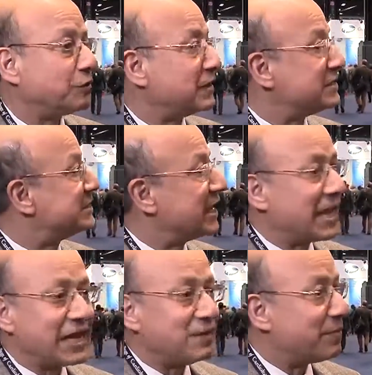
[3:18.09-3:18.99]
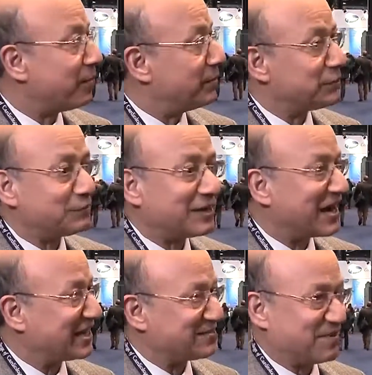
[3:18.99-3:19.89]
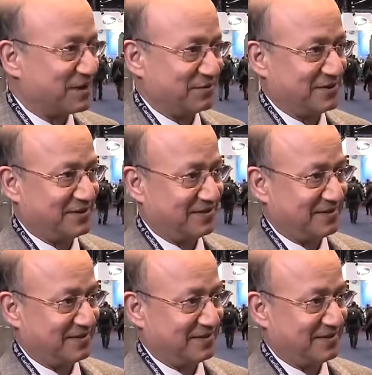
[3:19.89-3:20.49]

you can zing any bubble to the right amount.